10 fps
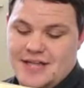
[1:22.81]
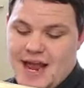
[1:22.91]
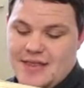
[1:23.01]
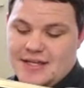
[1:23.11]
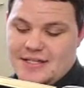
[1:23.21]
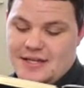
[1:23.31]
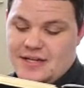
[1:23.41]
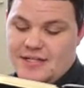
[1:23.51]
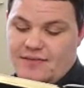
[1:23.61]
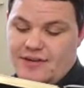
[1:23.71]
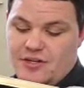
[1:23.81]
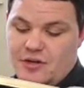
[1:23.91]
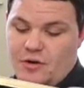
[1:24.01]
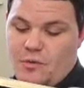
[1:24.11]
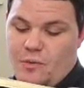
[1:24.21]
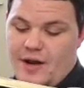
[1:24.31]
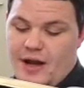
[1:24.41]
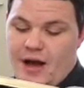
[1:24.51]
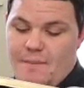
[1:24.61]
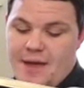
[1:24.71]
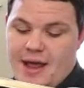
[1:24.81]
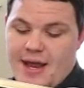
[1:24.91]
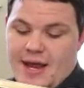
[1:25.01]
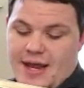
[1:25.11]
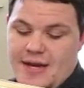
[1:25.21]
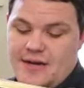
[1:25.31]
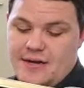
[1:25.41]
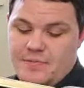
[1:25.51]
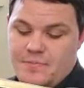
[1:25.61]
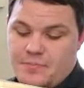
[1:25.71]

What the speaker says: And the sons of Israel went up in